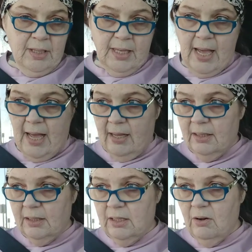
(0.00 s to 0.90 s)
yeah,
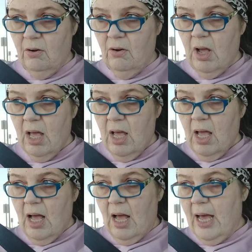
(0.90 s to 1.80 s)
so
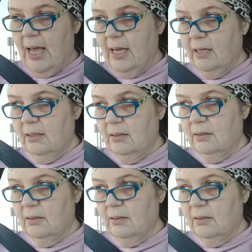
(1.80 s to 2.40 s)
I